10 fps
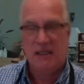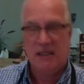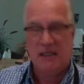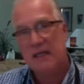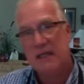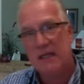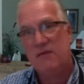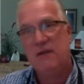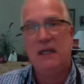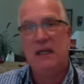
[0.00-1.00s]
the
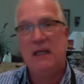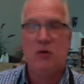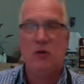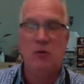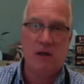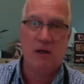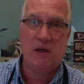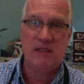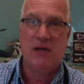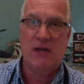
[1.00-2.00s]
ESV and the New American
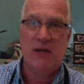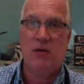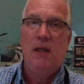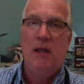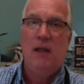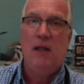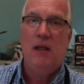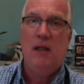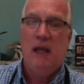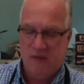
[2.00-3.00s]
Standard
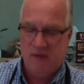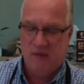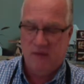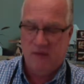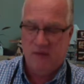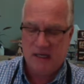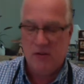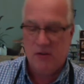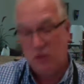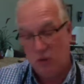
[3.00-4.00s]
and the Revised Standard and the